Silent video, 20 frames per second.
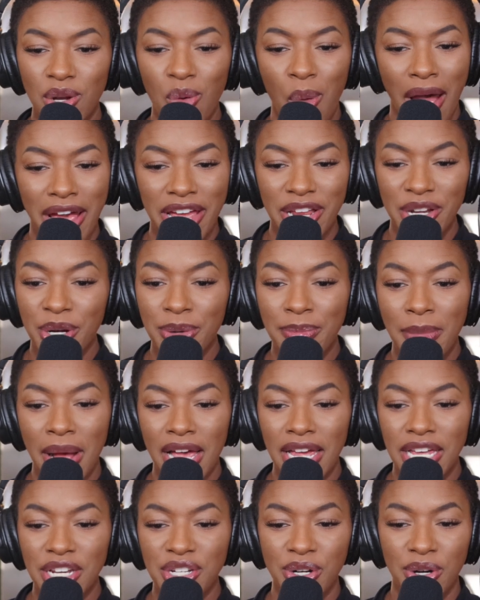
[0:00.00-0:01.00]
Quiet your
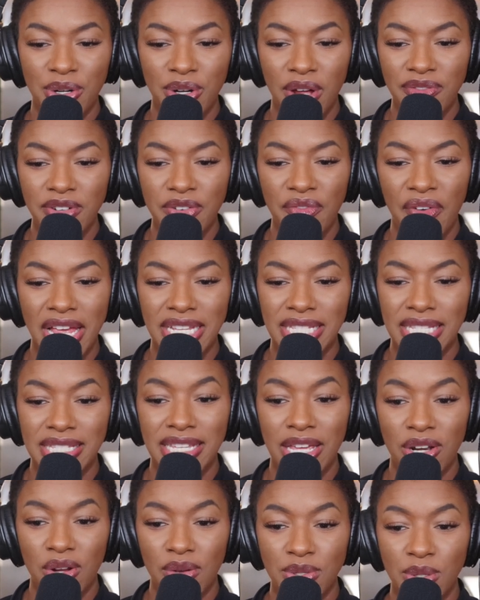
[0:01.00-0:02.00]
mind. Turn off devices.
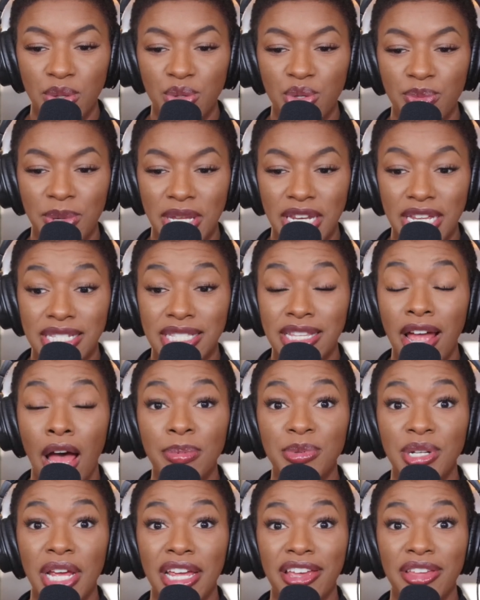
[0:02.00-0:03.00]
Get off social media.
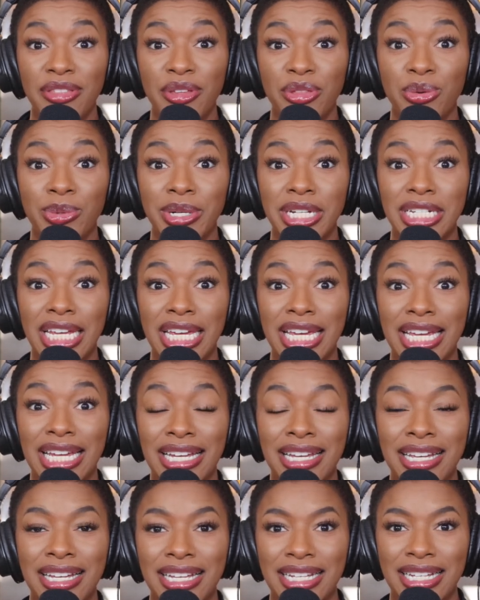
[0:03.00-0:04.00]
Stop checking the 3D.